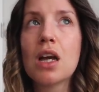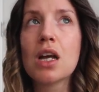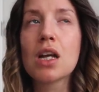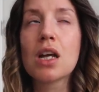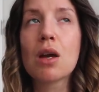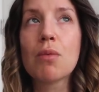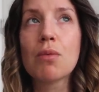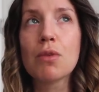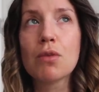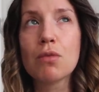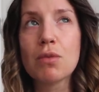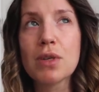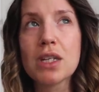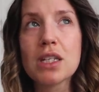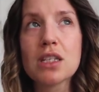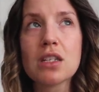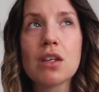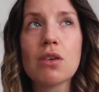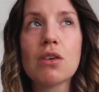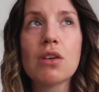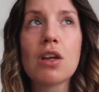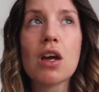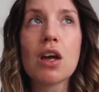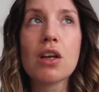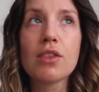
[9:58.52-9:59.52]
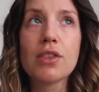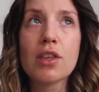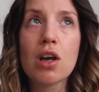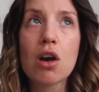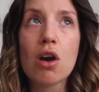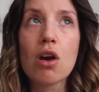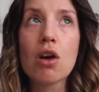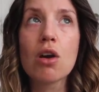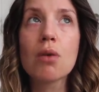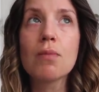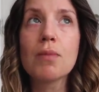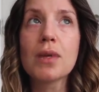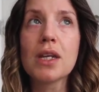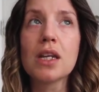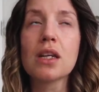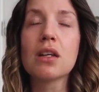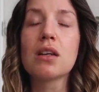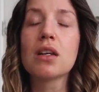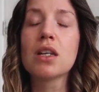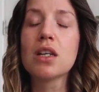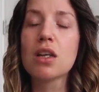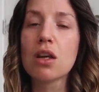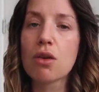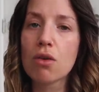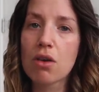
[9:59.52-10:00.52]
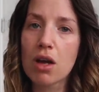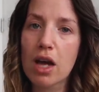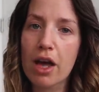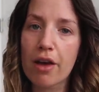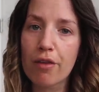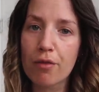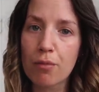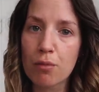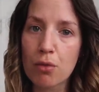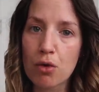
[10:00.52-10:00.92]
a couple of weeks ago and heard the heartbeat, and I know I'll have